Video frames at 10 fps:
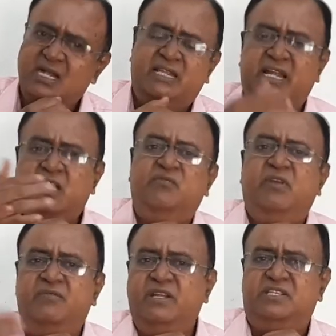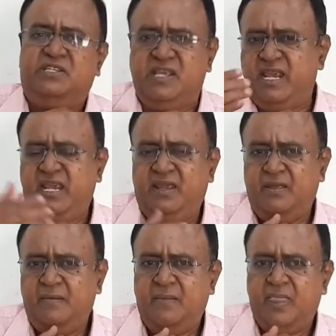That we will see
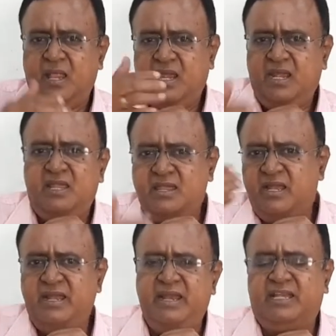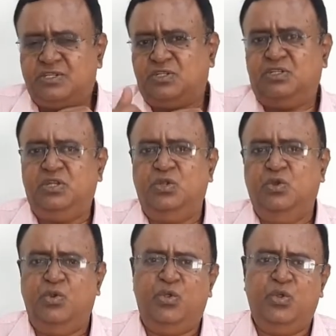in the next
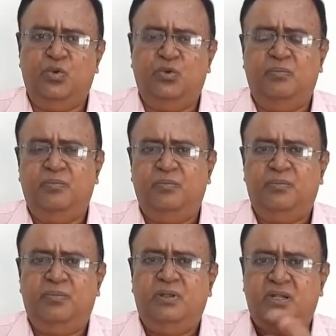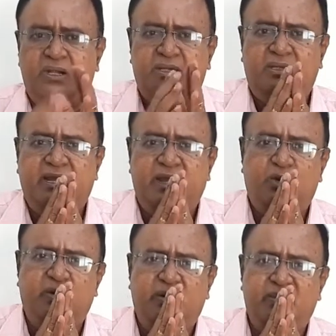YouTube. Thank
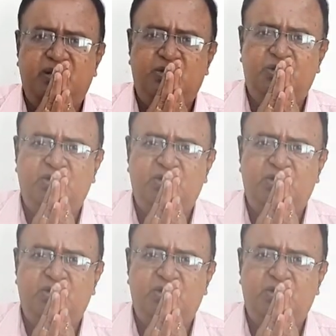you very much.